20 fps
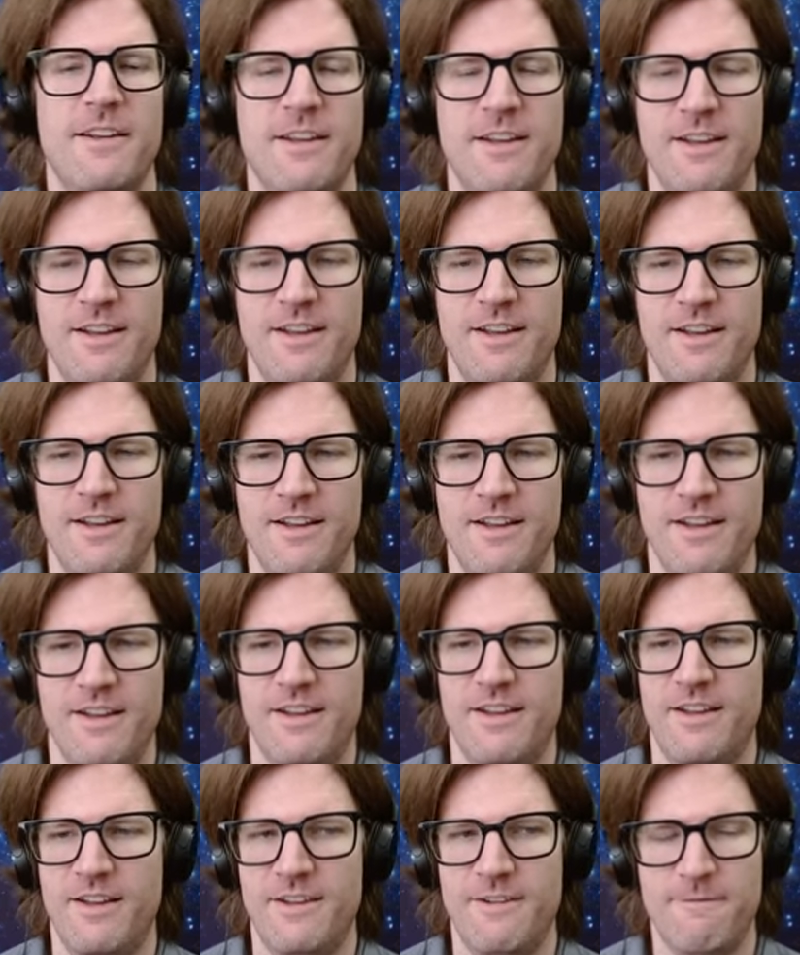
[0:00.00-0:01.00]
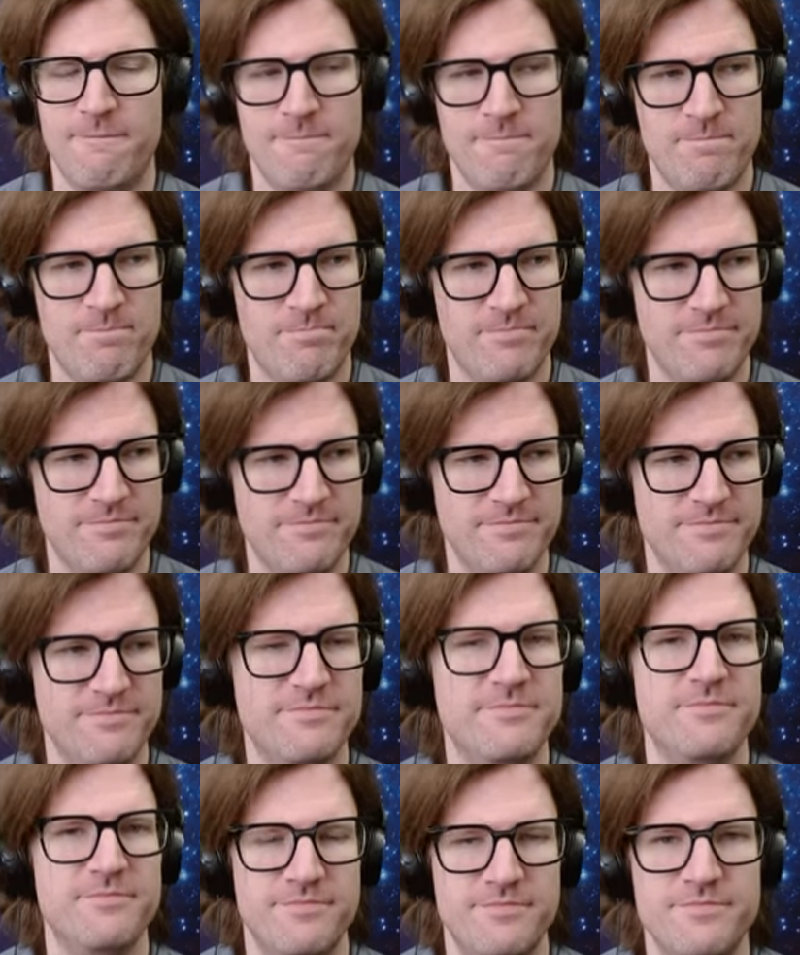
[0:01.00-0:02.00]

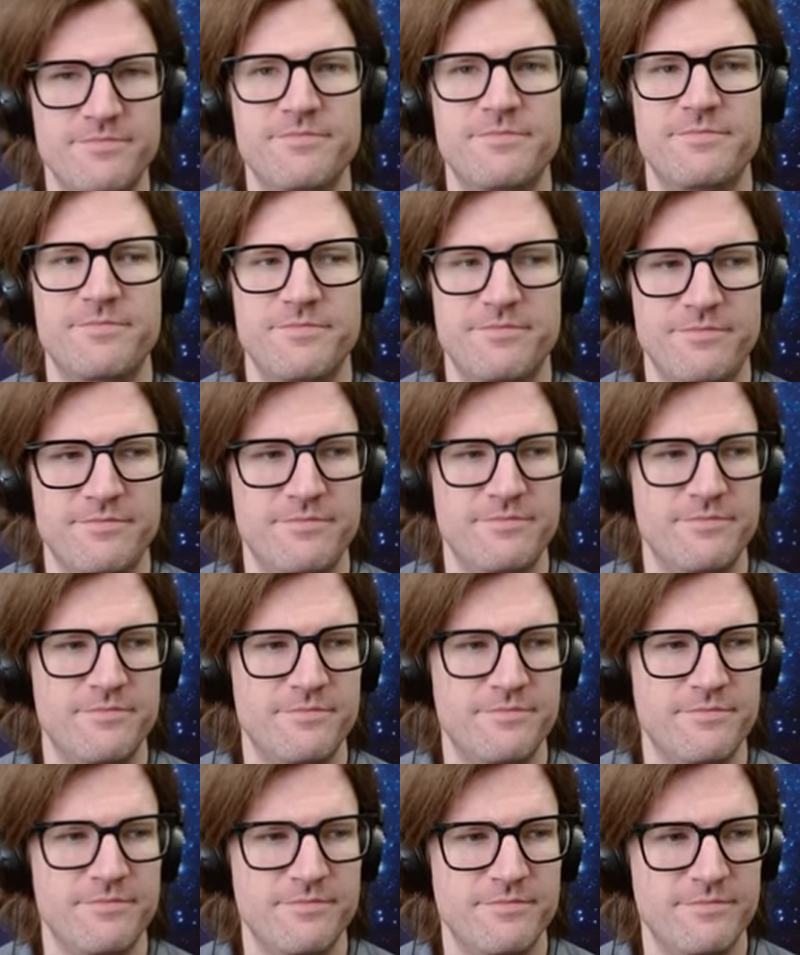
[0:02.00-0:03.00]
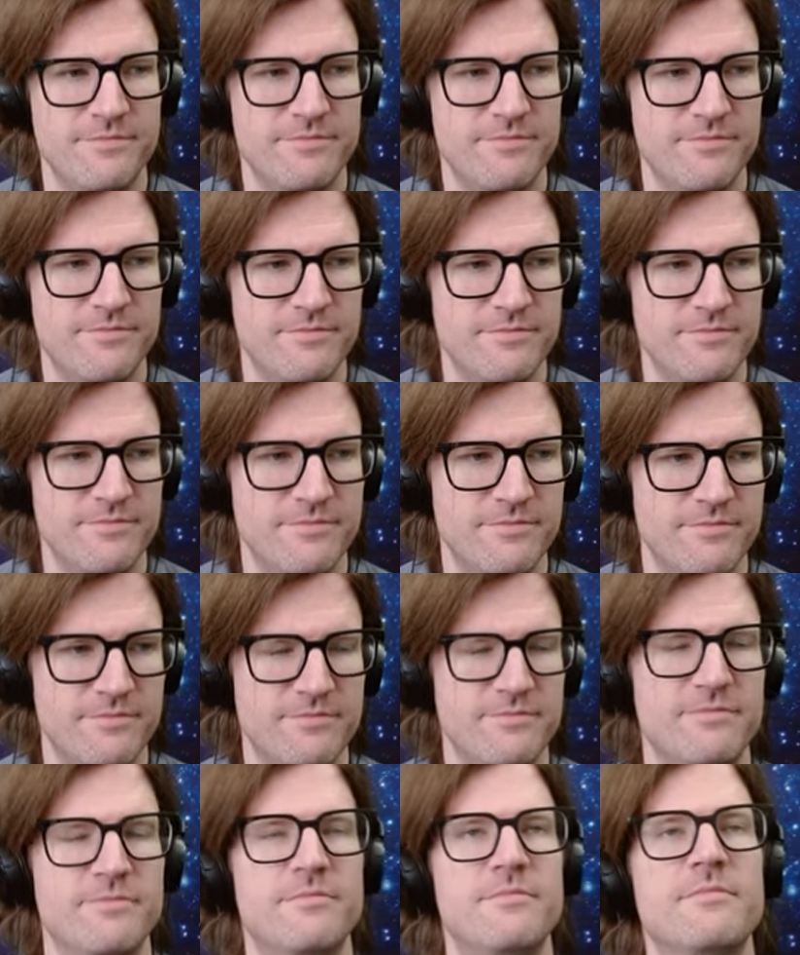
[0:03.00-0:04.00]

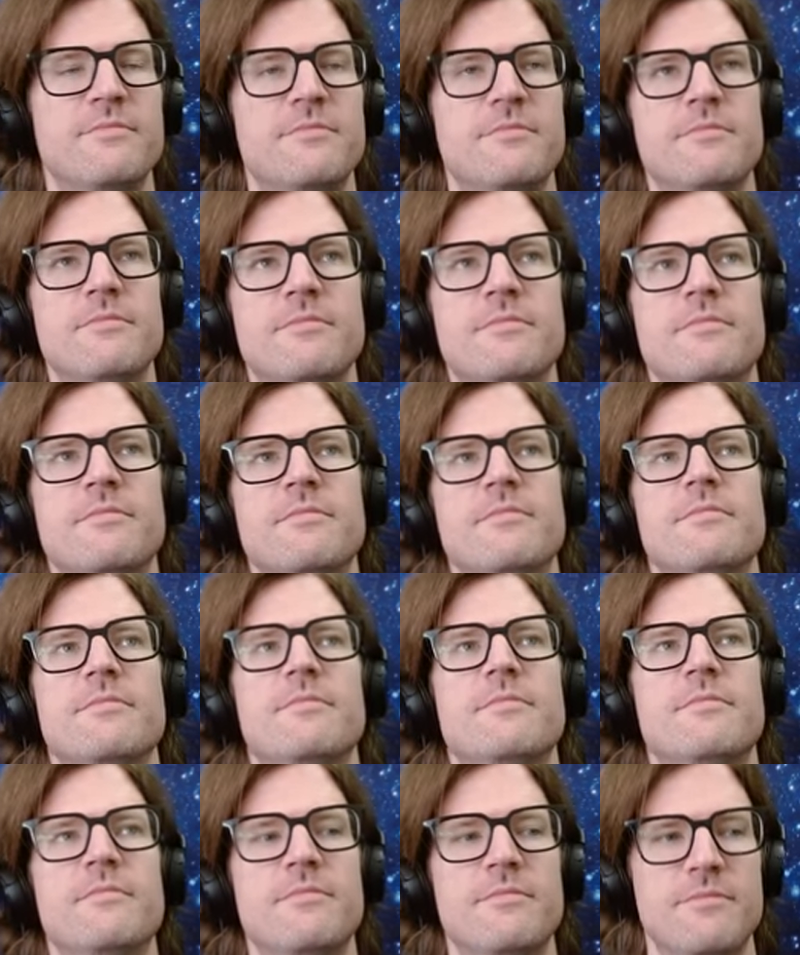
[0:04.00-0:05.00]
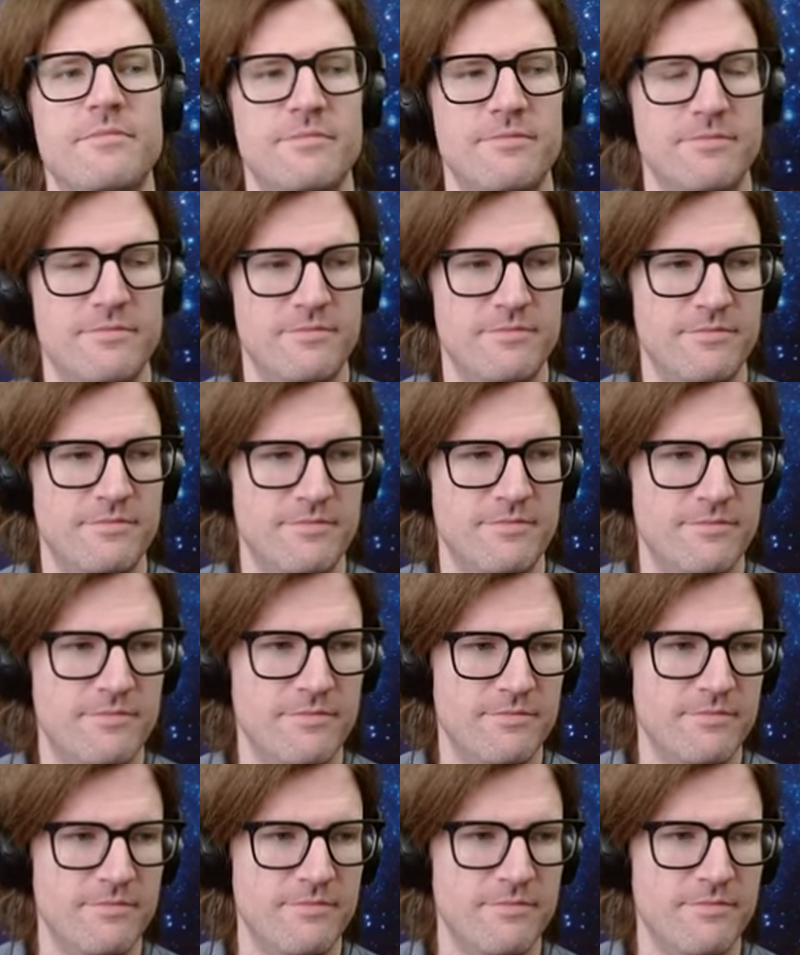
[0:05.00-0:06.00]

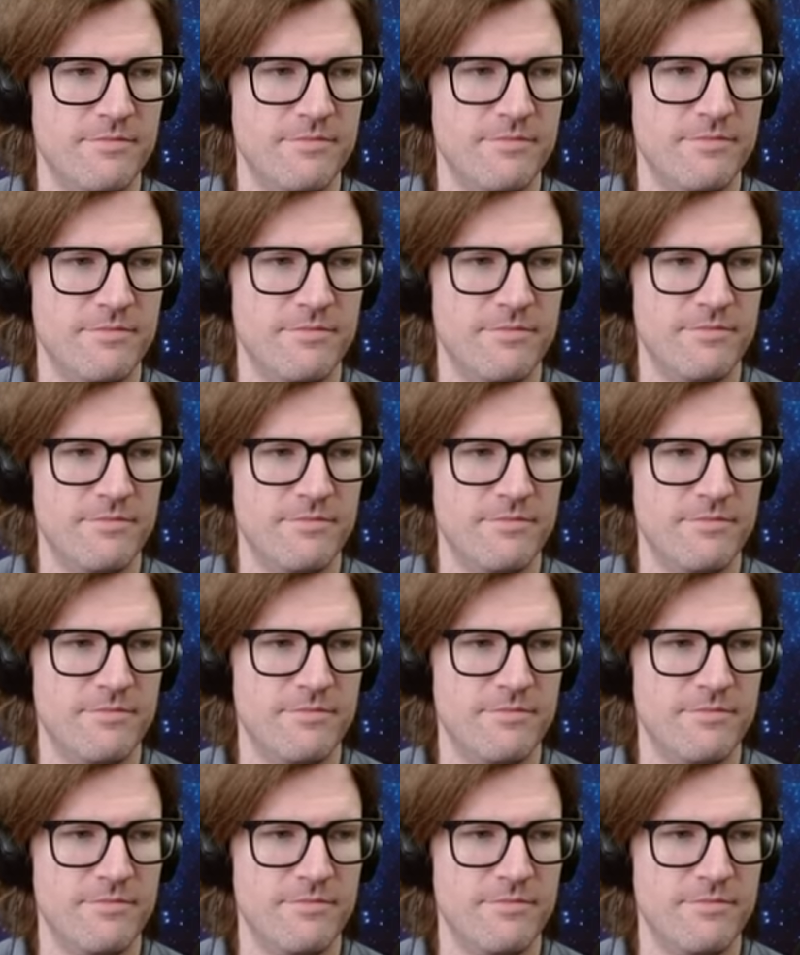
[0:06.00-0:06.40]
(silent)